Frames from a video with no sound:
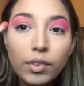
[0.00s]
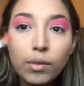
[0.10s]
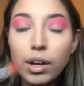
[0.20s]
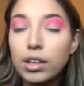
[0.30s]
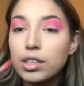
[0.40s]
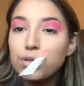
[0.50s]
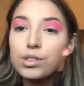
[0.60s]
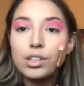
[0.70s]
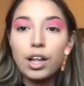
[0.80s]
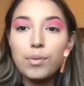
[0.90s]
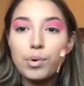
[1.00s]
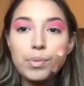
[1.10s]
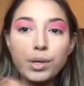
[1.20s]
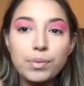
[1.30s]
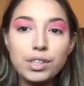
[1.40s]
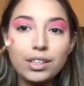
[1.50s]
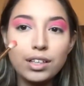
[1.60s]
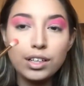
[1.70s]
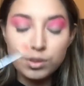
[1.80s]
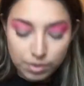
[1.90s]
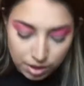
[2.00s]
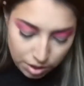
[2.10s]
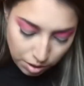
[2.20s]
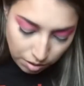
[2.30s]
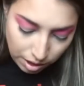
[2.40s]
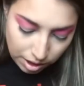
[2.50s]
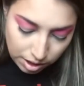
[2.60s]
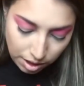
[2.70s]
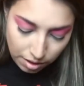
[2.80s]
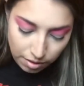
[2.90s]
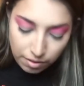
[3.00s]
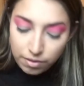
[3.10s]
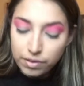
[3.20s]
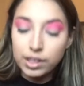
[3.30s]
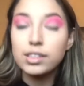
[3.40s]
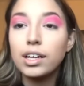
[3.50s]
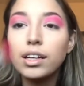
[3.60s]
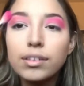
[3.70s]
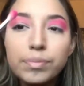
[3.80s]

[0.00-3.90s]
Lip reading: Wow, this one's a lot more pigmented than this one, so let's fix that.